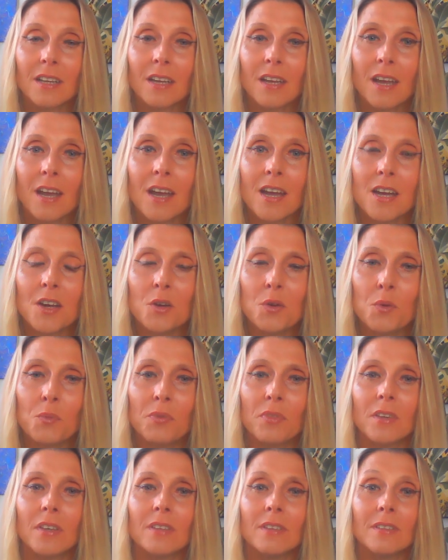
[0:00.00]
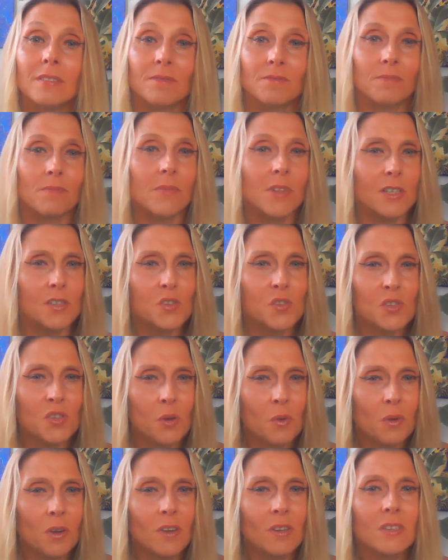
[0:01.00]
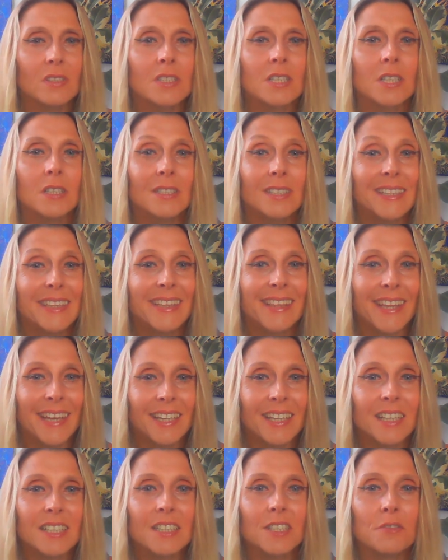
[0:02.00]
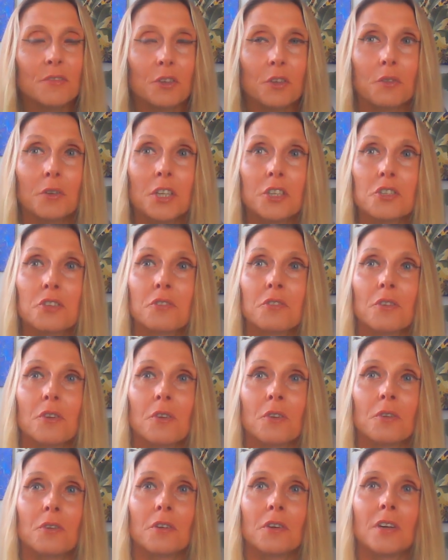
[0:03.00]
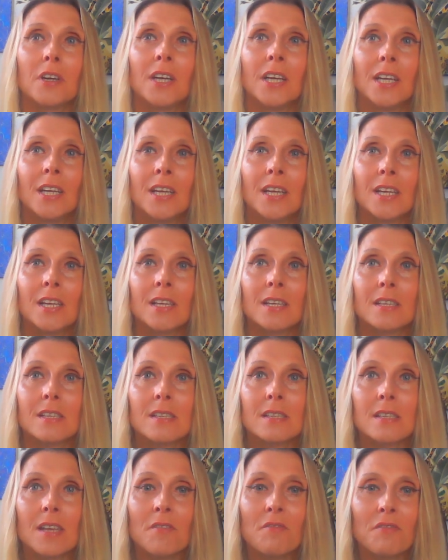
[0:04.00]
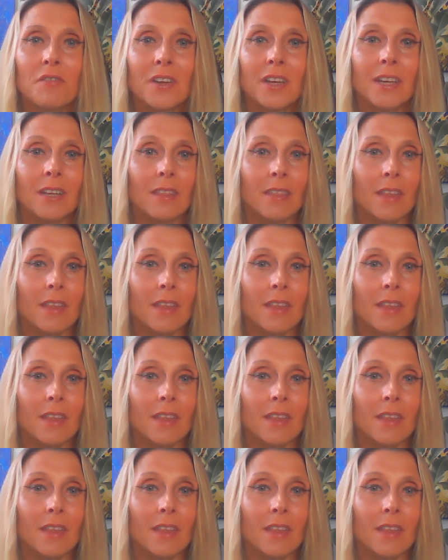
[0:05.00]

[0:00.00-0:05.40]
how the so-called negative creature, or something